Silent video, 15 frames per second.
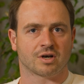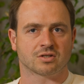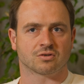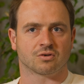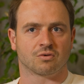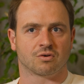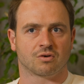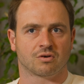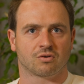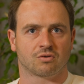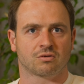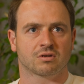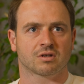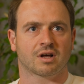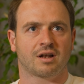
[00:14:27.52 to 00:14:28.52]
Right, so
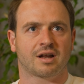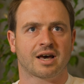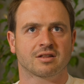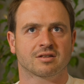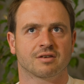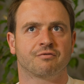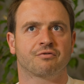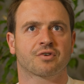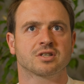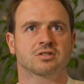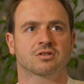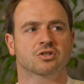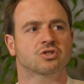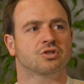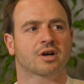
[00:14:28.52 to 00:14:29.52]
ultralight
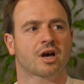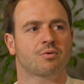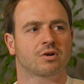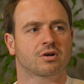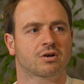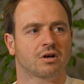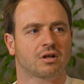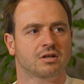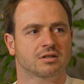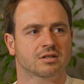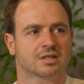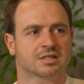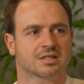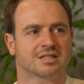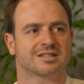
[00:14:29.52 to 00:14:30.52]
infrastructure, I will call
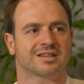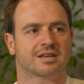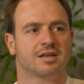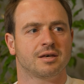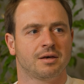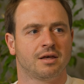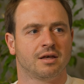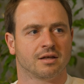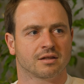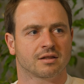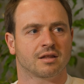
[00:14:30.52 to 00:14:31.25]
it, is a key.